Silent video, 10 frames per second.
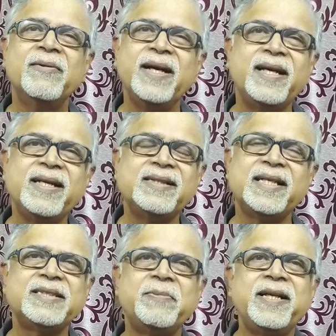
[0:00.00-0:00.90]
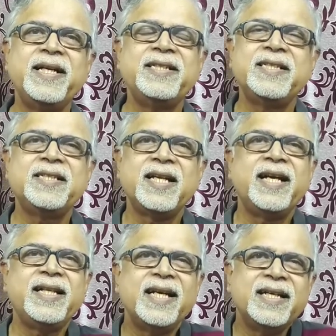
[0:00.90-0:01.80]
Various explanations
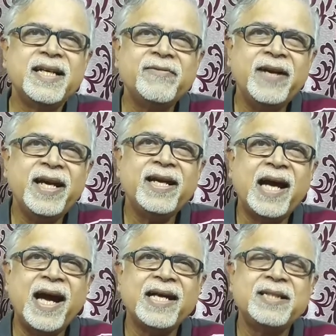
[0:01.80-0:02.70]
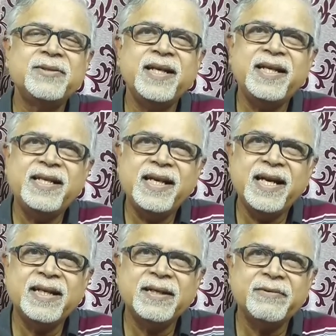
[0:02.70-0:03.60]
like that and we actually
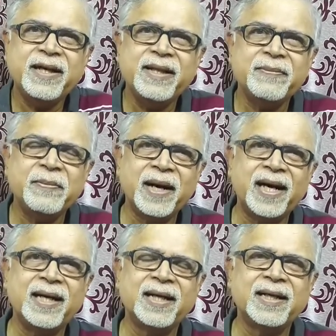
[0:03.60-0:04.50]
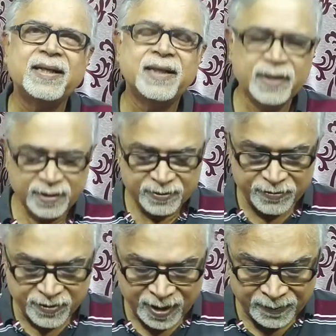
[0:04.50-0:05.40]
take away the power
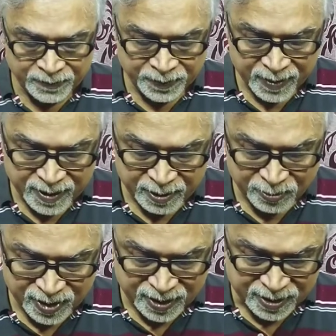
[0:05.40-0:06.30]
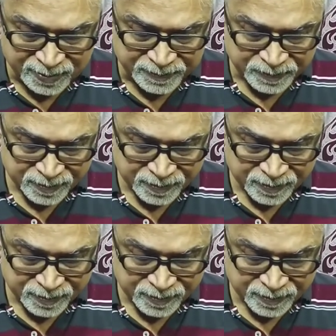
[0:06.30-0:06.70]
from the word.